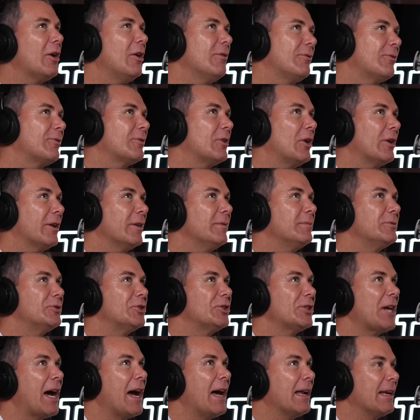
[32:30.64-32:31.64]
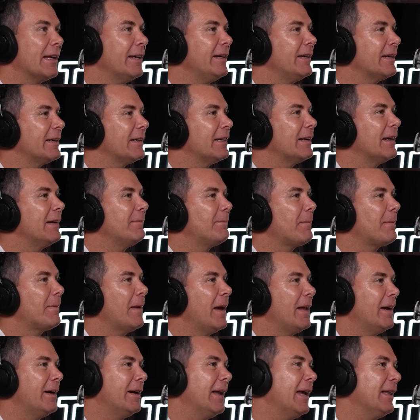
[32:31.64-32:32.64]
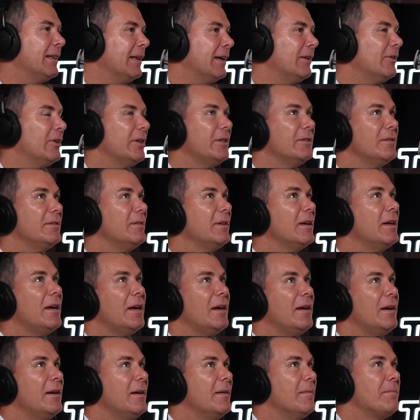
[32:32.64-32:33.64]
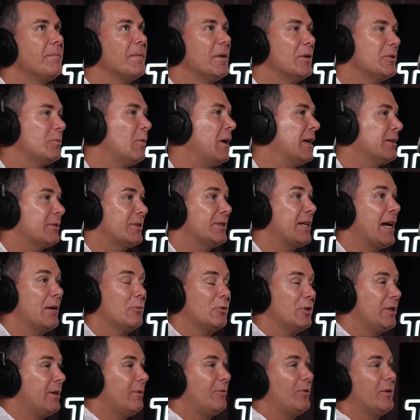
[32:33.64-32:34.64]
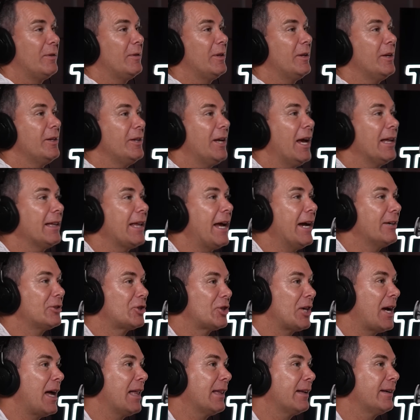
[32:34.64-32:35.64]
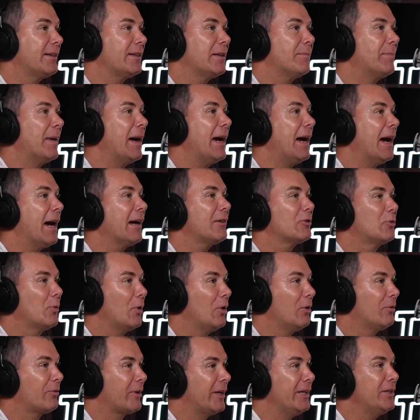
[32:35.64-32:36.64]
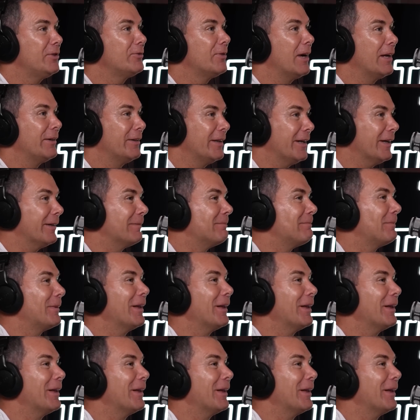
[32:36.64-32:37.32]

I've got a Charlotte and an Ella, and there's one stage, well, you yell out Charlotte at the park, 12 kids run to you.